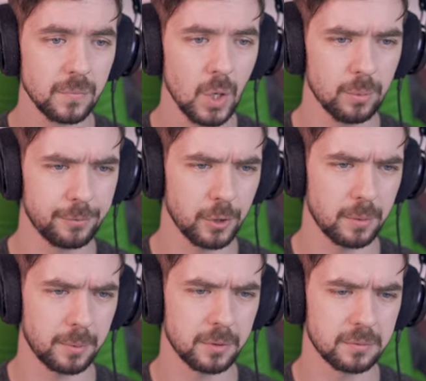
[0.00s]
Home phone
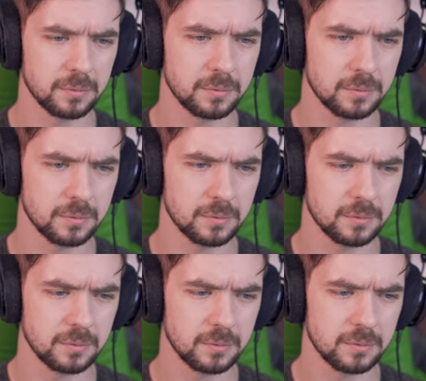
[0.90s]
number.
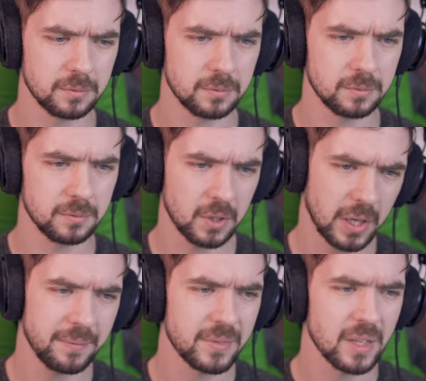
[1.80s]
Okay.